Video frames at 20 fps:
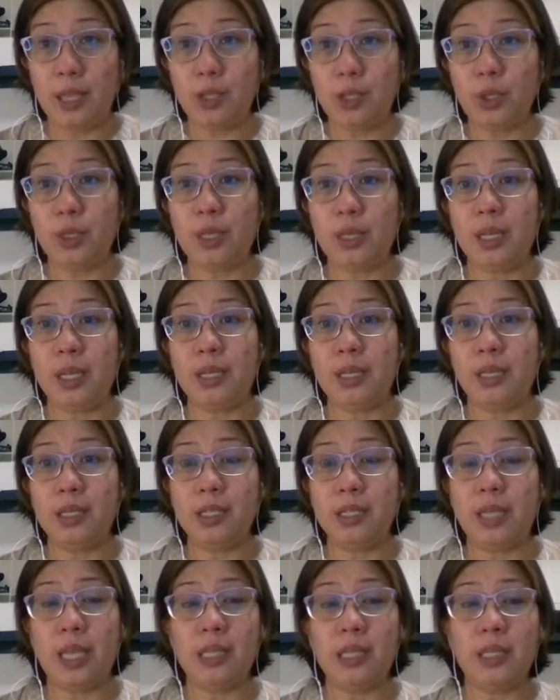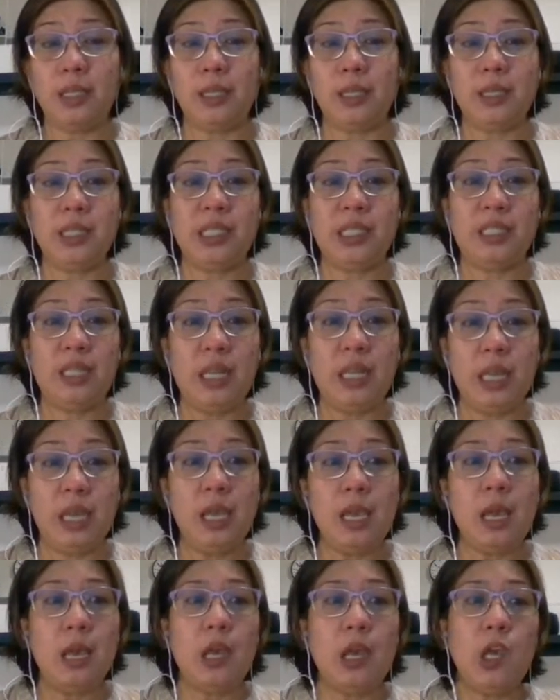So in this case, it is
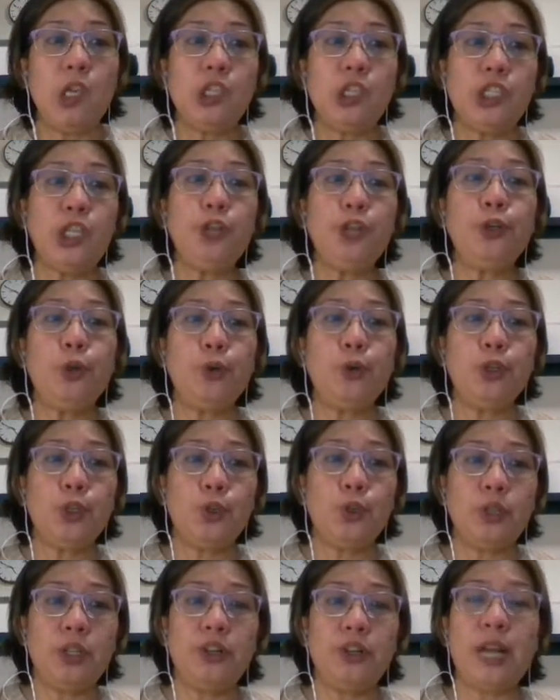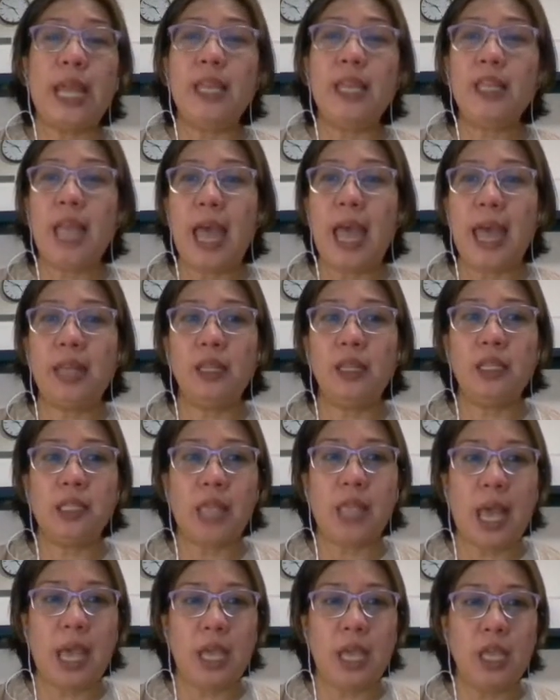3 zeros to the right hand
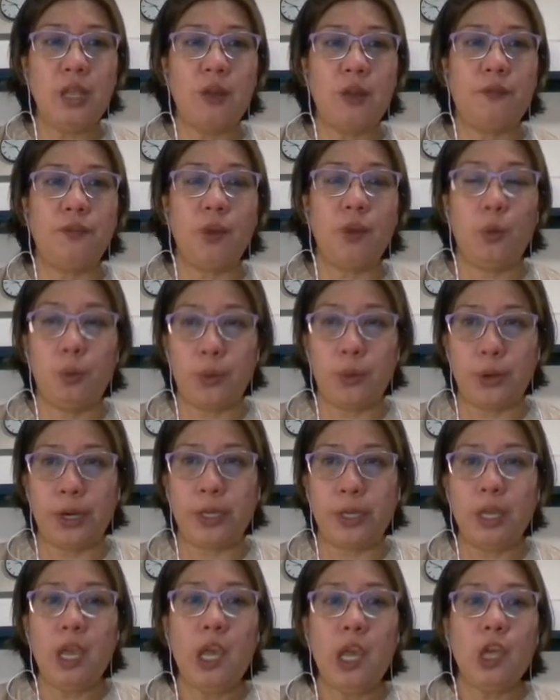side of the word.